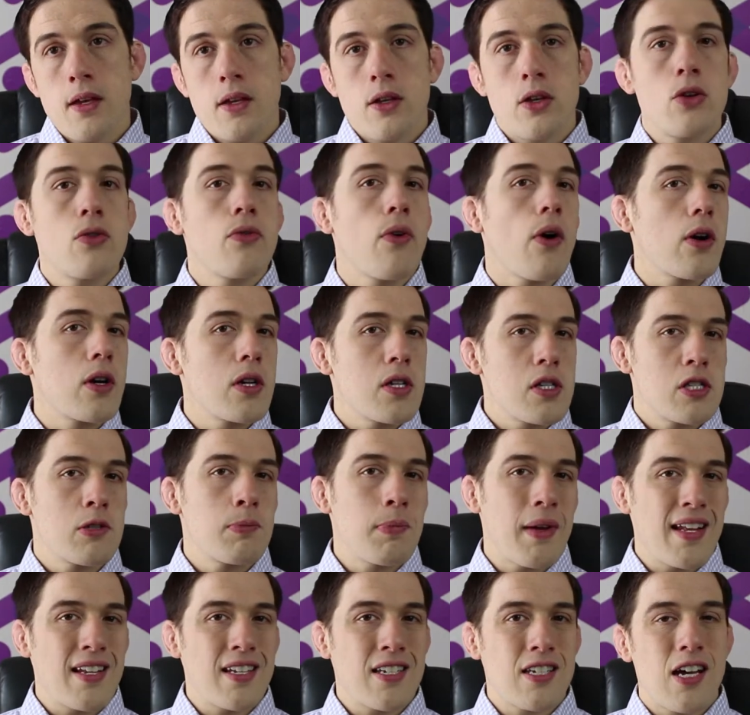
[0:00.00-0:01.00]
you've already
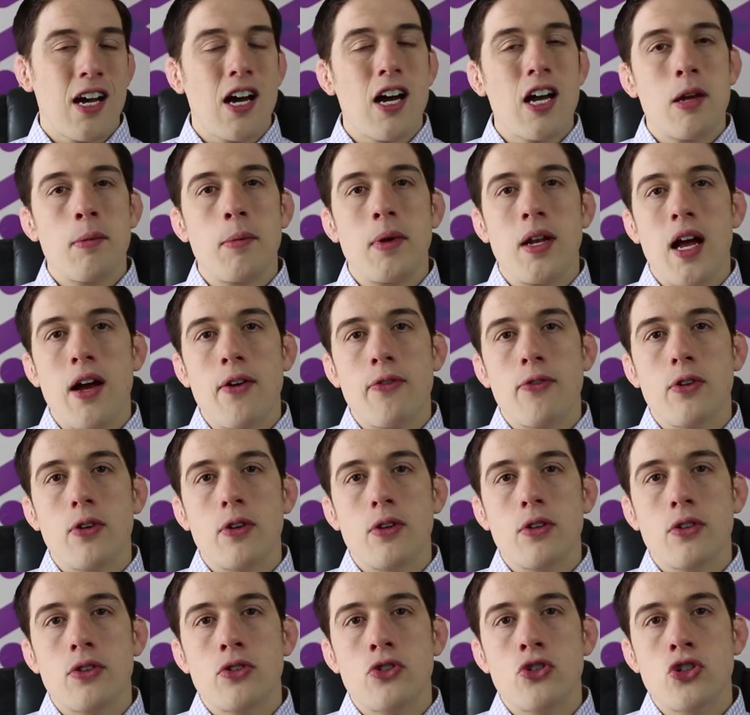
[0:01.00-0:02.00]
spent time and
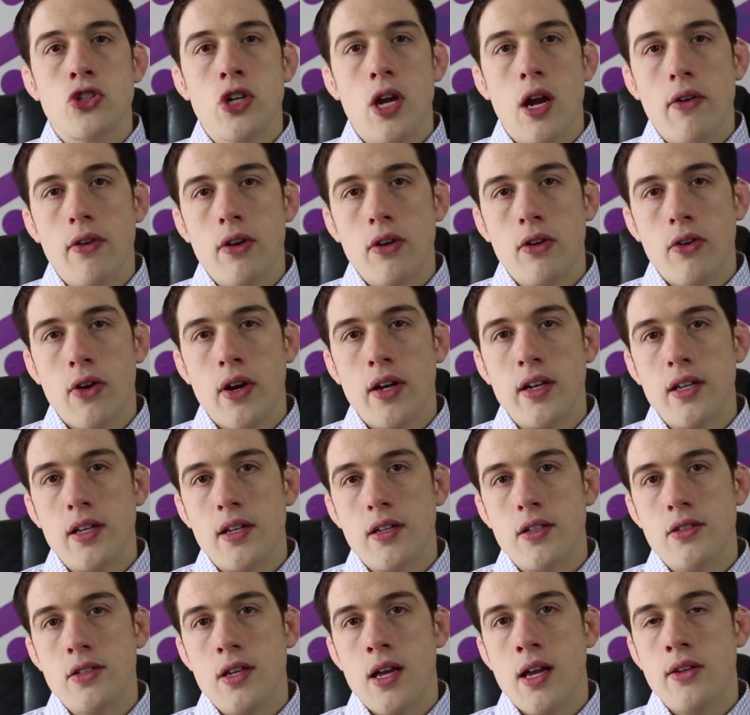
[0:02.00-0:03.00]
effort sharing your
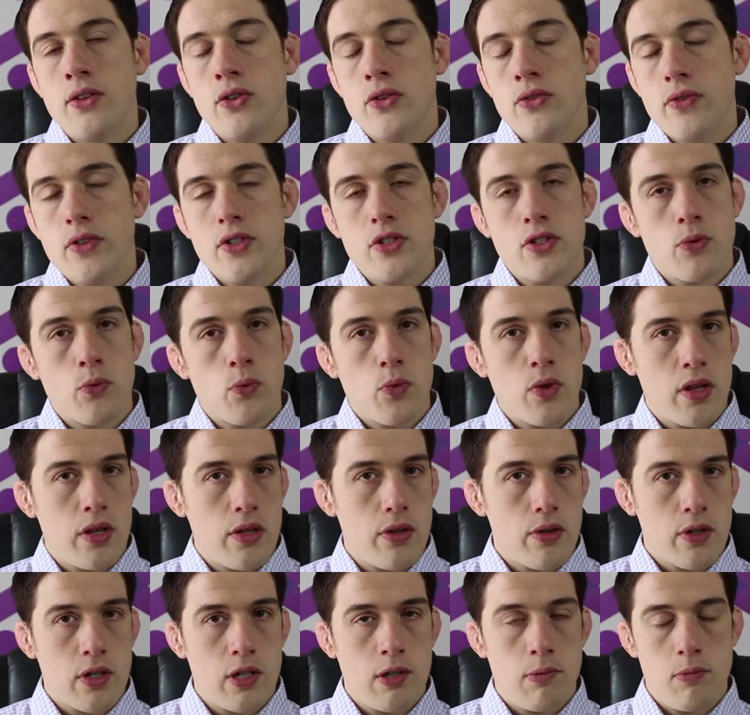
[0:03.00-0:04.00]
ideas and your vision with
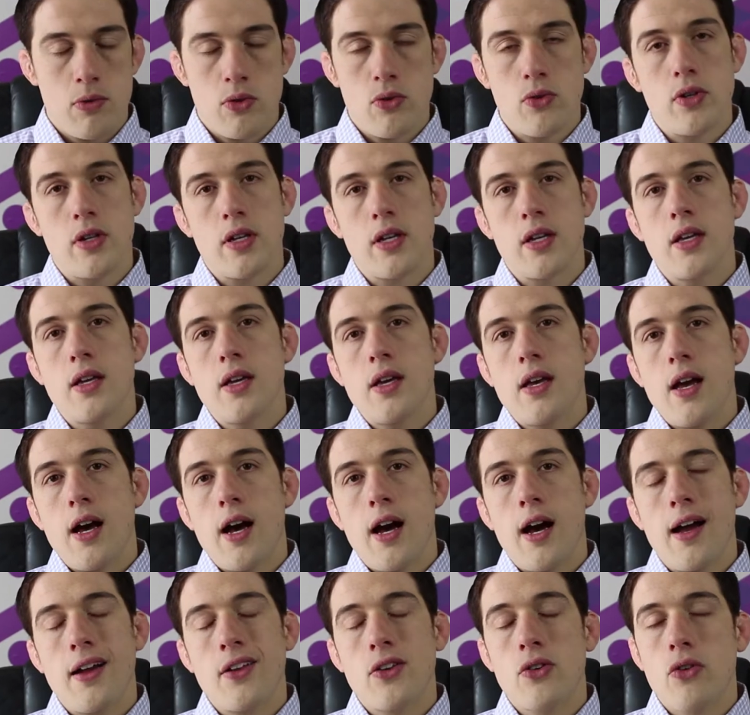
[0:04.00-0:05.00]
your community,
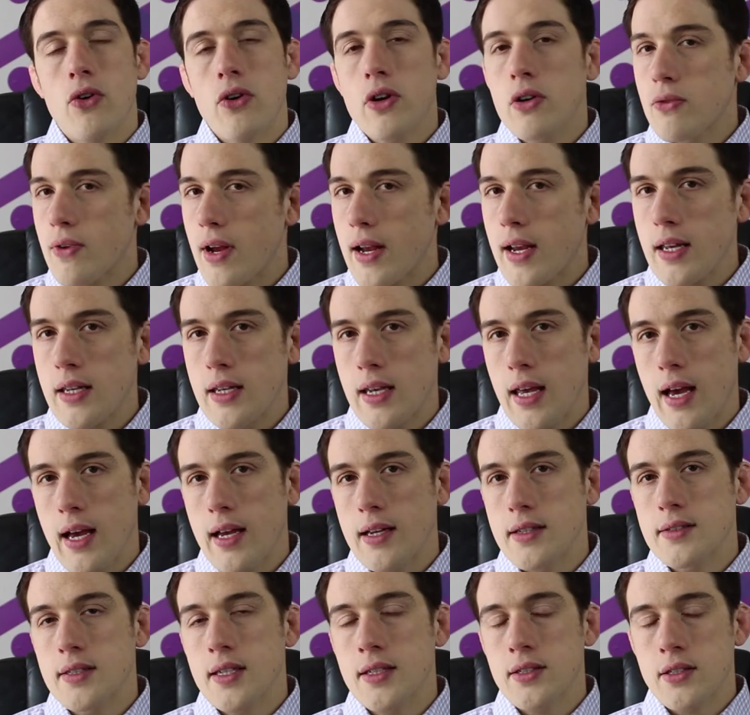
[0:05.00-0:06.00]
and you're already
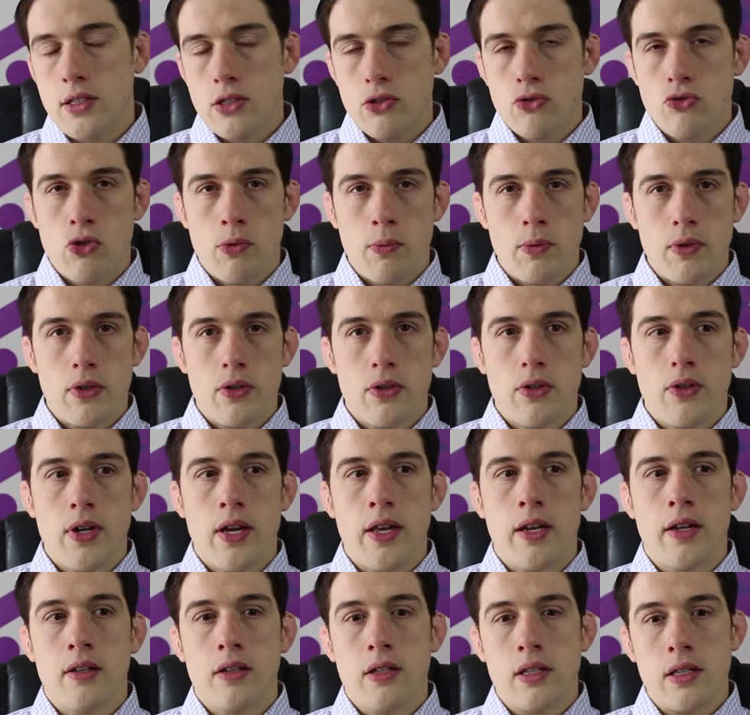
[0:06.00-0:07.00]
recognized as a contributor
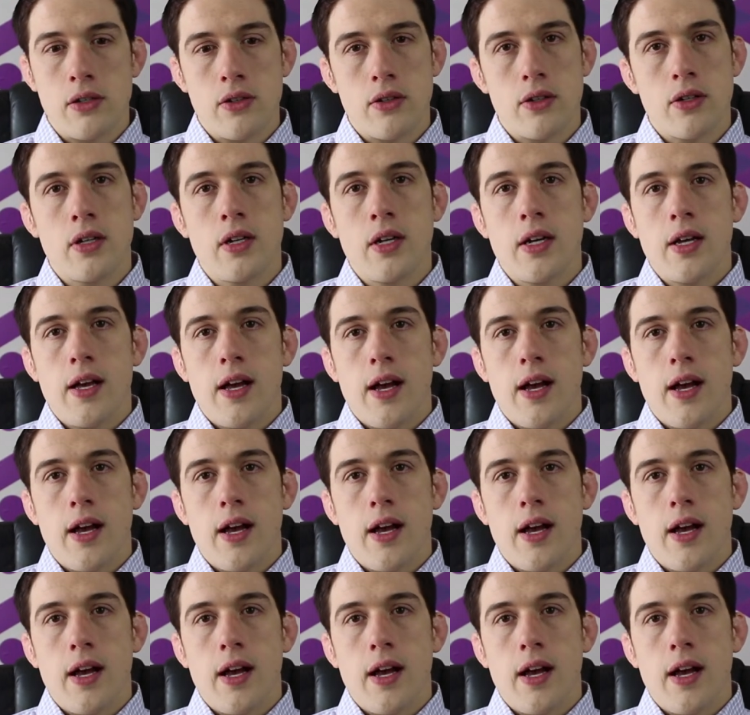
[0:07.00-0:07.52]
and a leader.